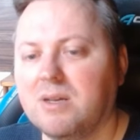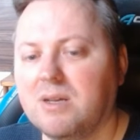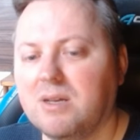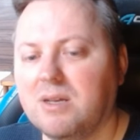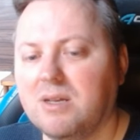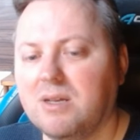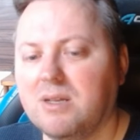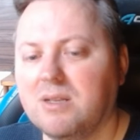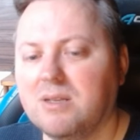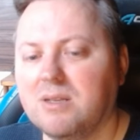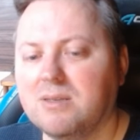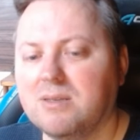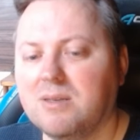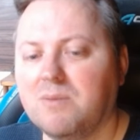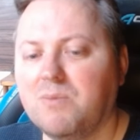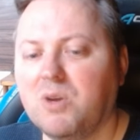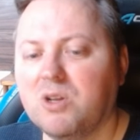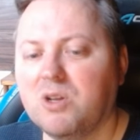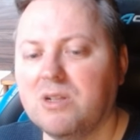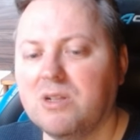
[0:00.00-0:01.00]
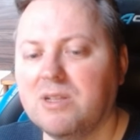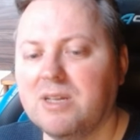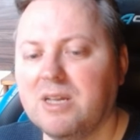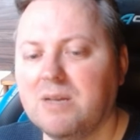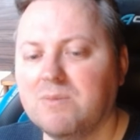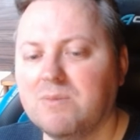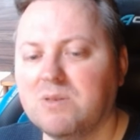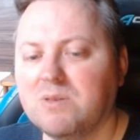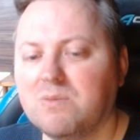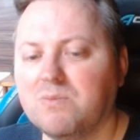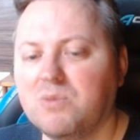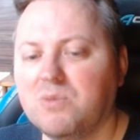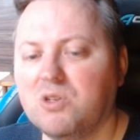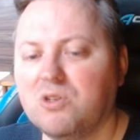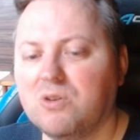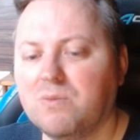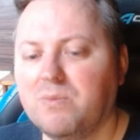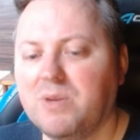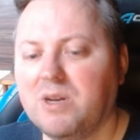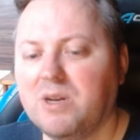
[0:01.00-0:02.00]
And some model games,
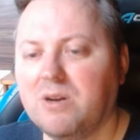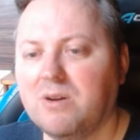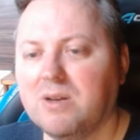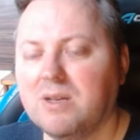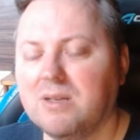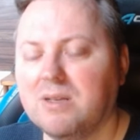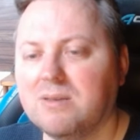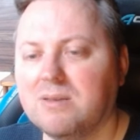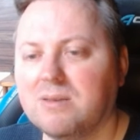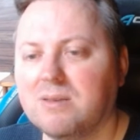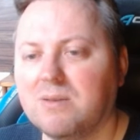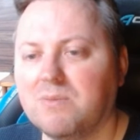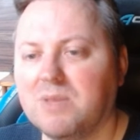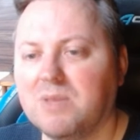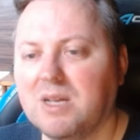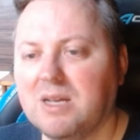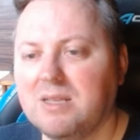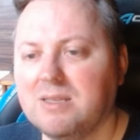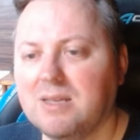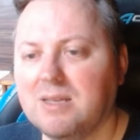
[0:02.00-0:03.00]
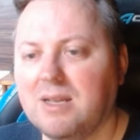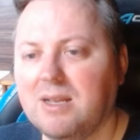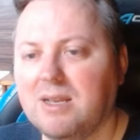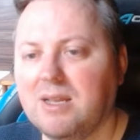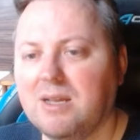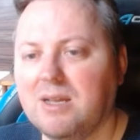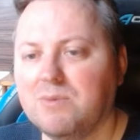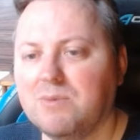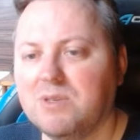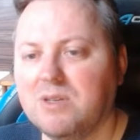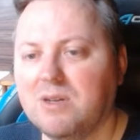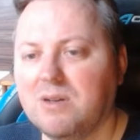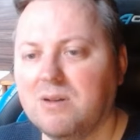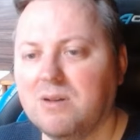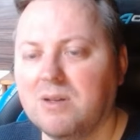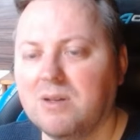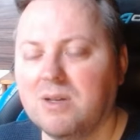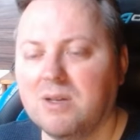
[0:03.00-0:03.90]
bishop pair against some knights, endgames, yeah?